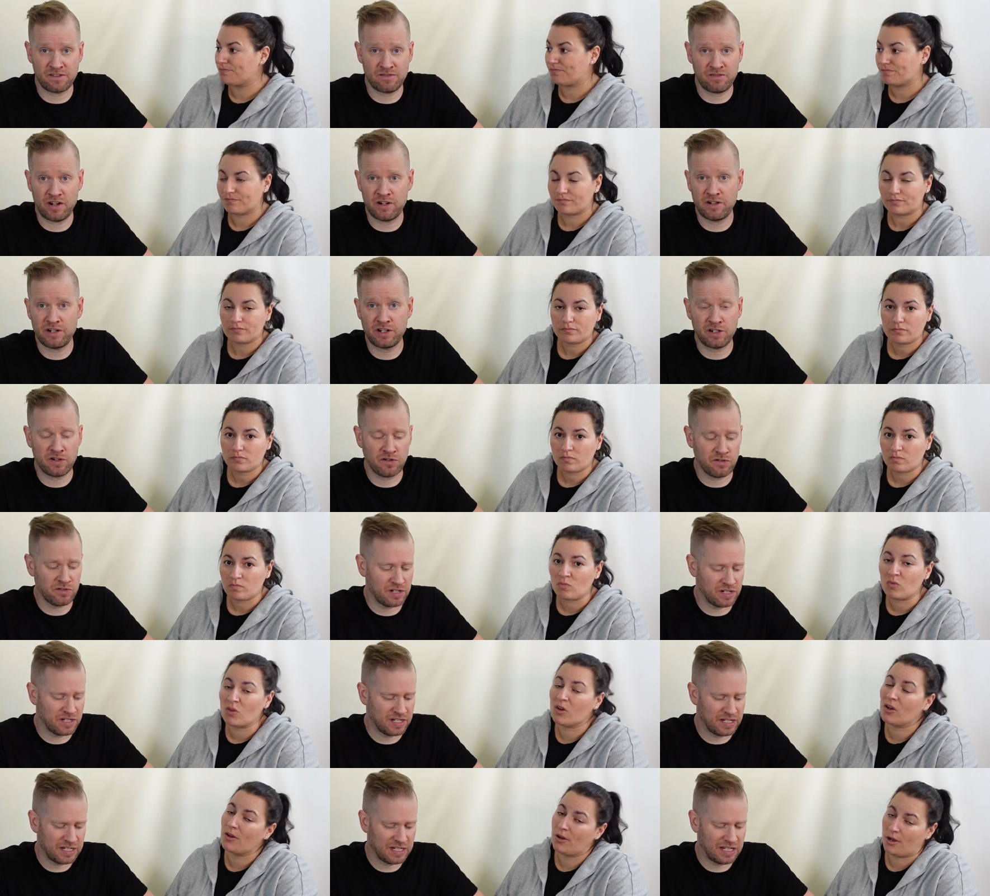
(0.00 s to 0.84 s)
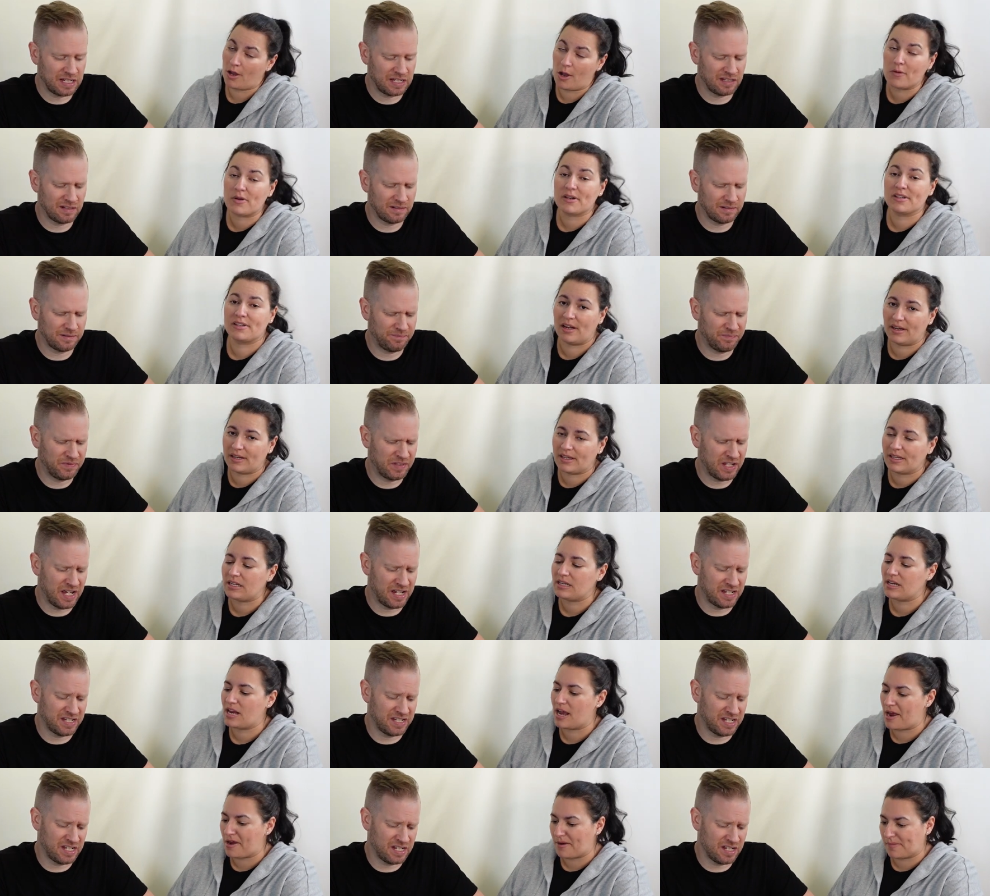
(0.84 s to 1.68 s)
Speaker 1: very coconutty. Coconutty, The
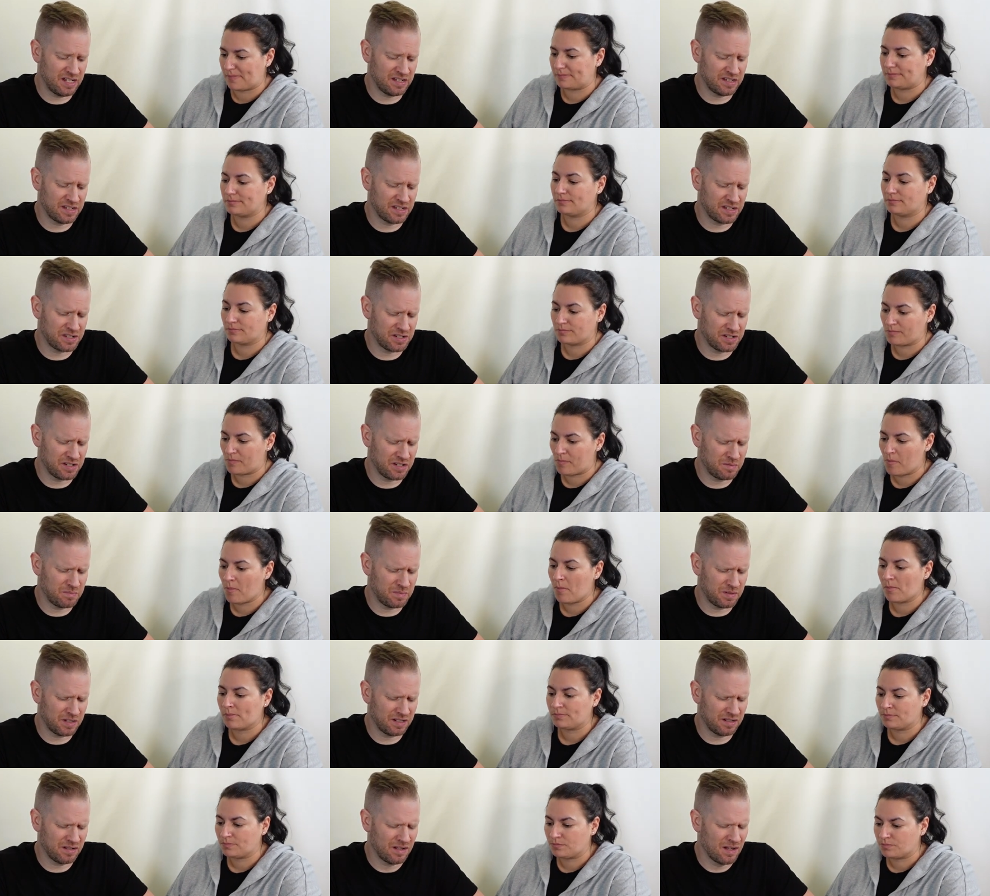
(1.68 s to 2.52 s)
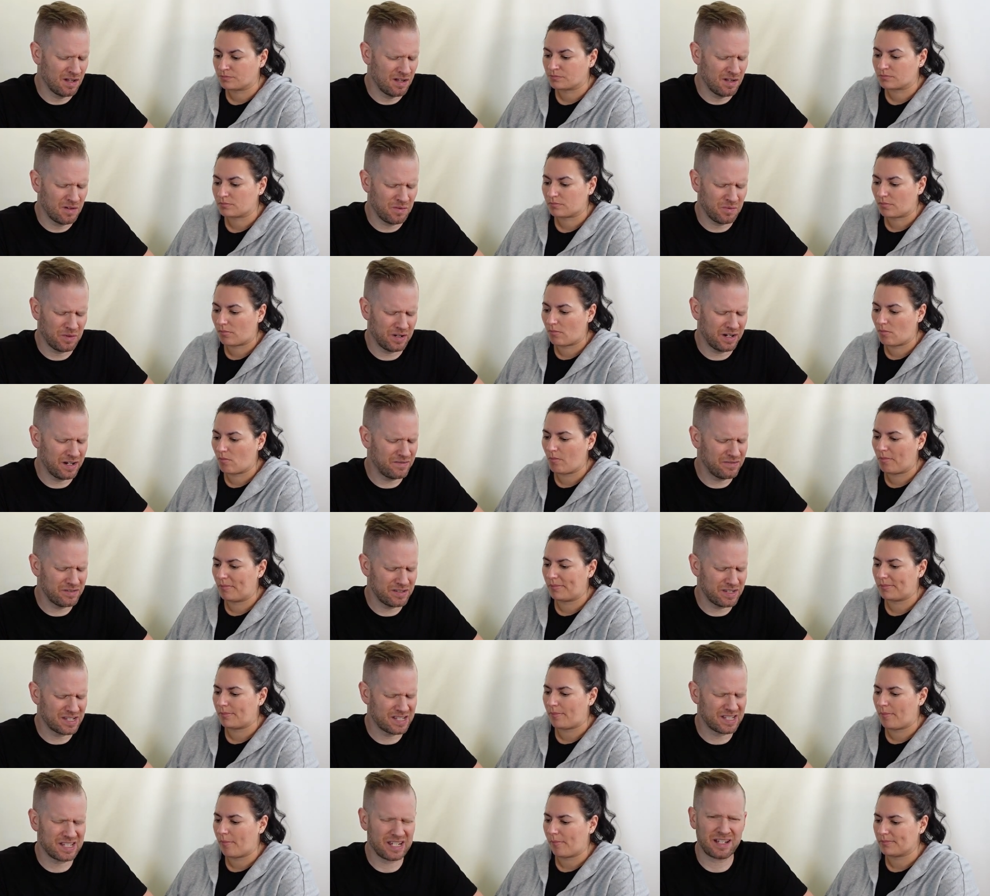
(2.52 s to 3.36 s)
idea yeah. is good, but
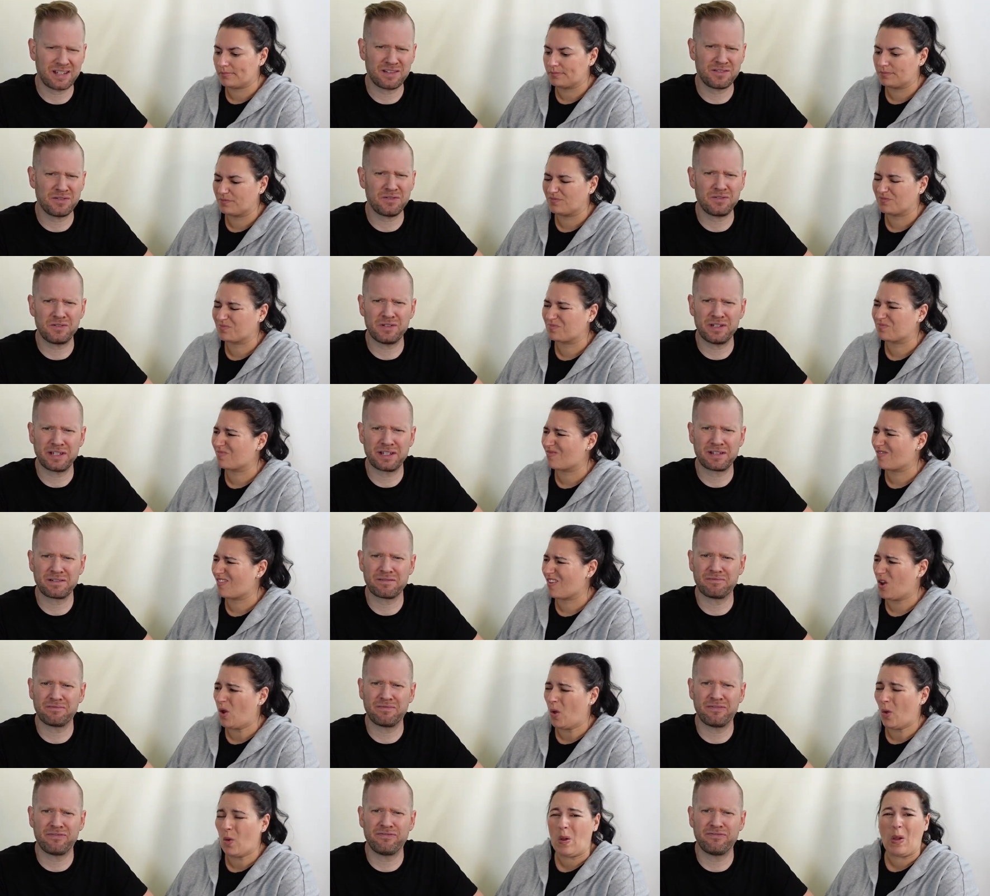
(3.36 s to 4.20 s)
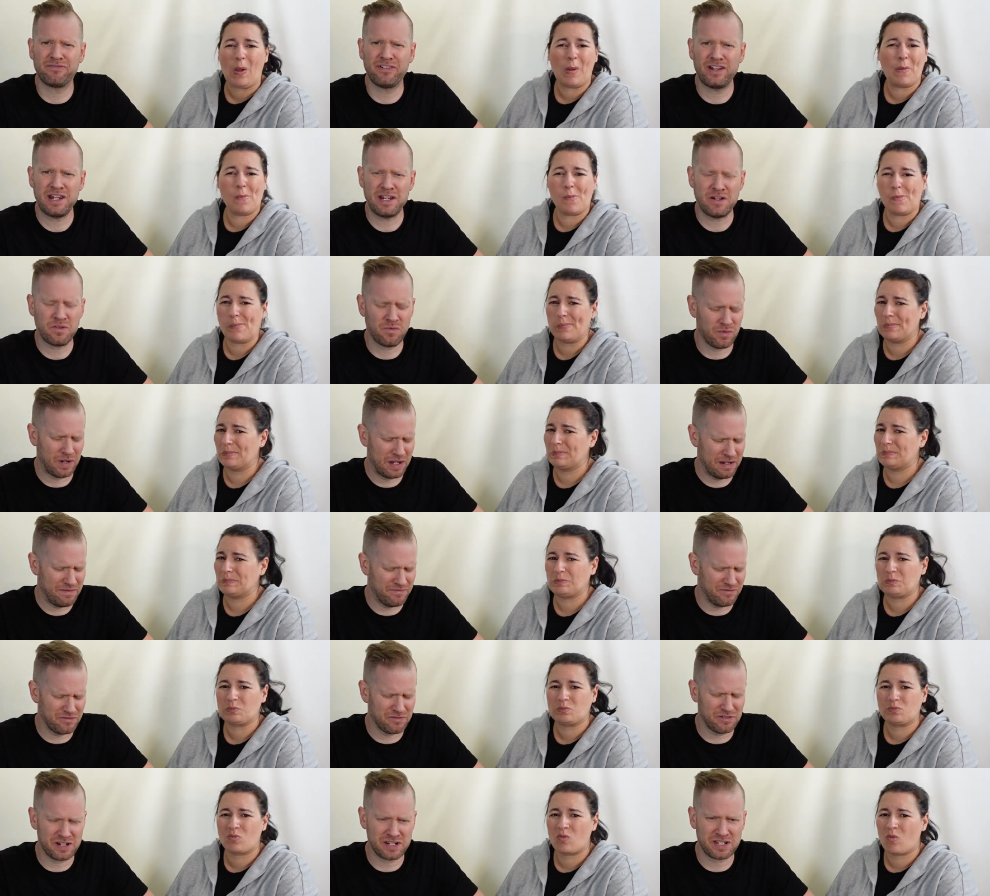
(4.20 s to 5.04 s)
whatever this like little like fake
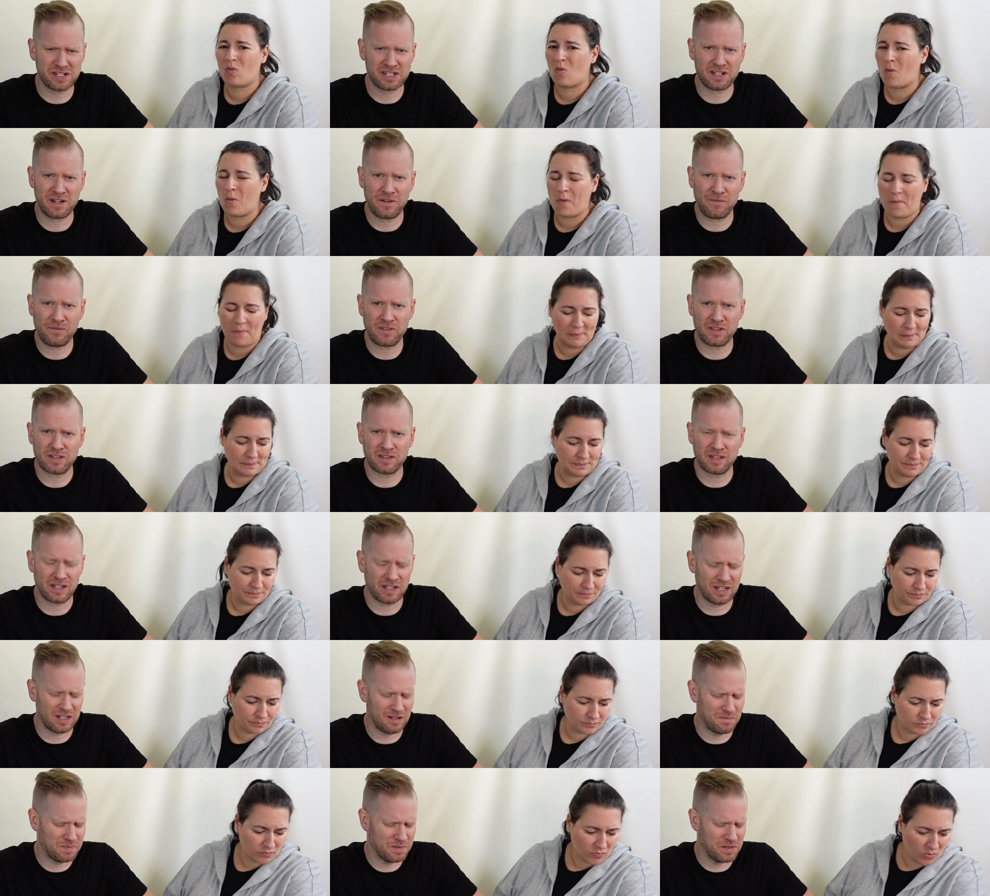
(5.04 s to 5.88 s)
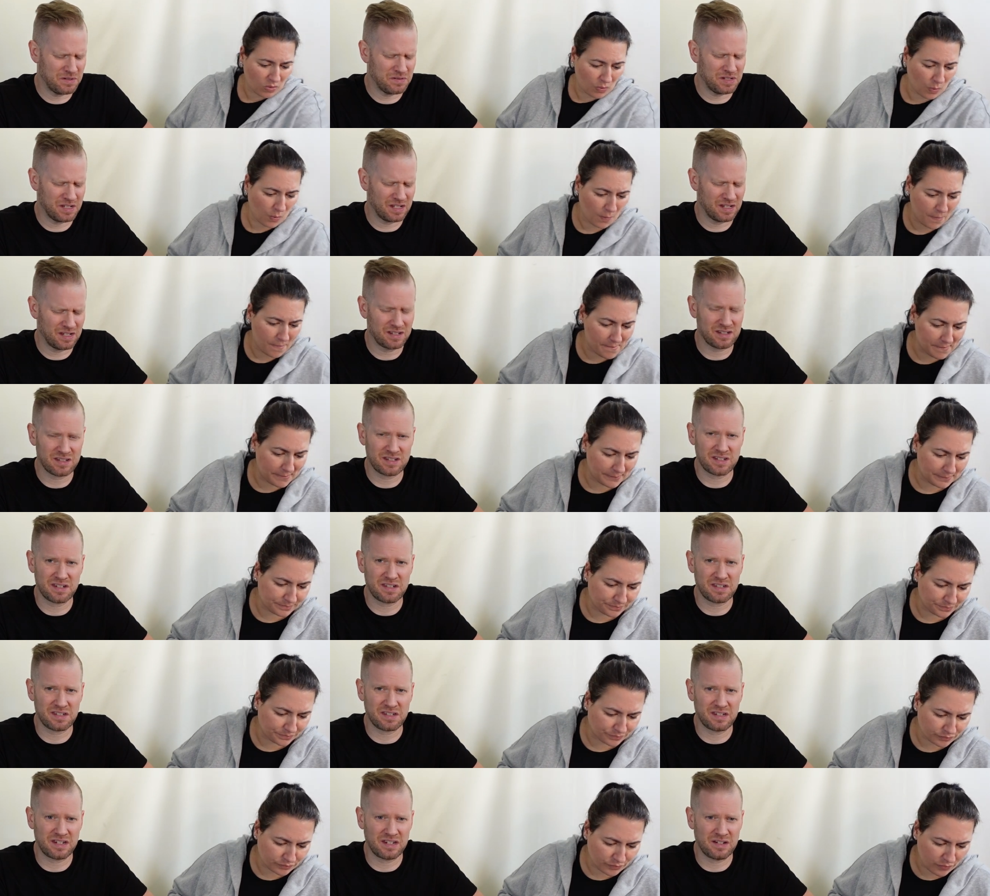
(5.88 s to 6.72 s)
wafery stuff that they keep using is
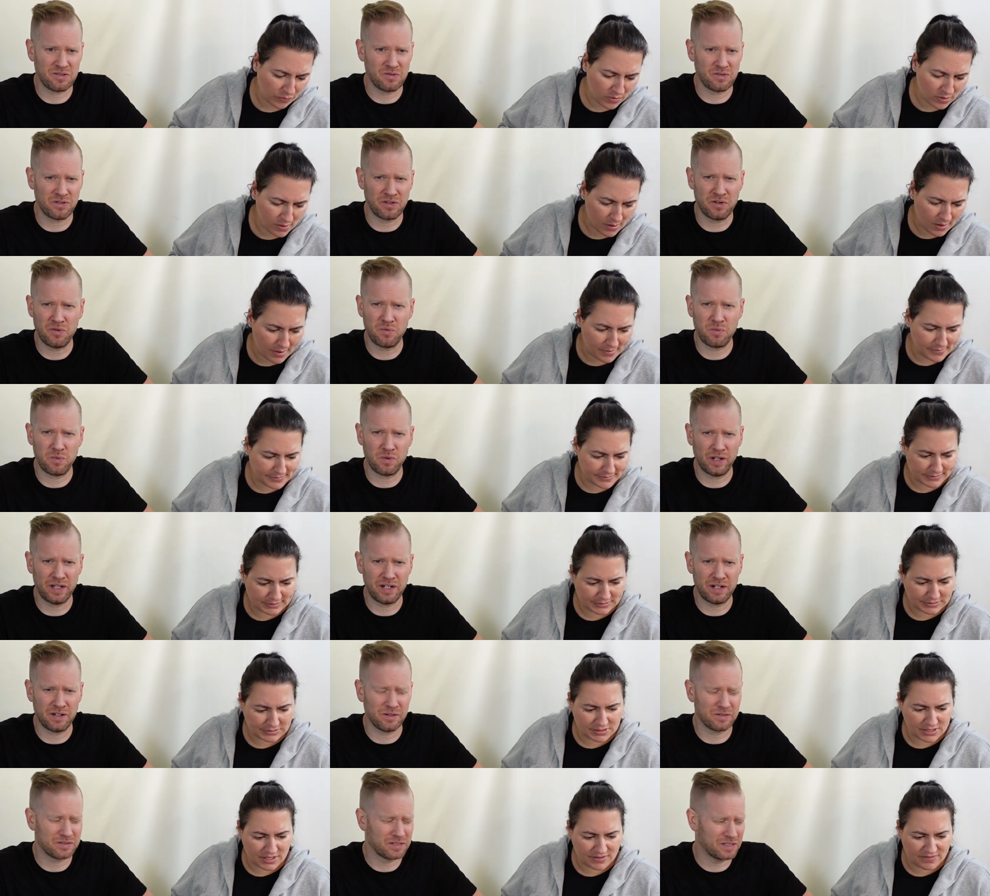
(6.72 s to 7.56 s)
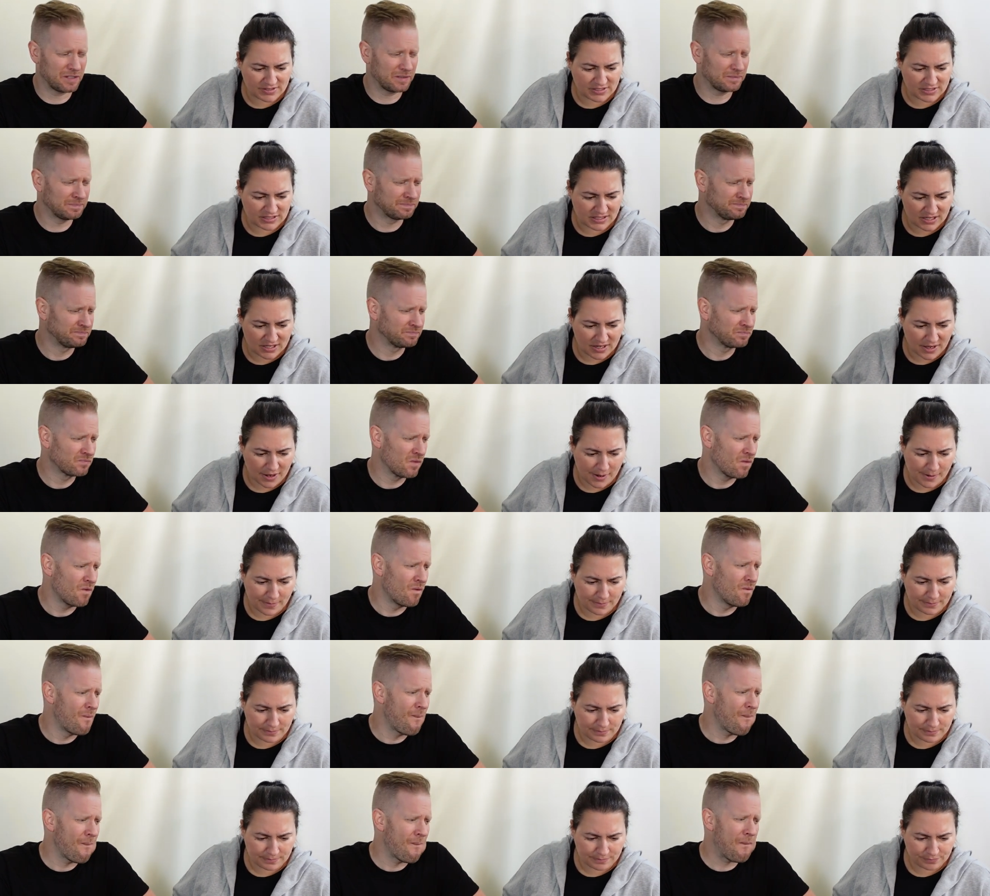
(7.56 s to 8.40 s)
just no no bueno. see if so, in here.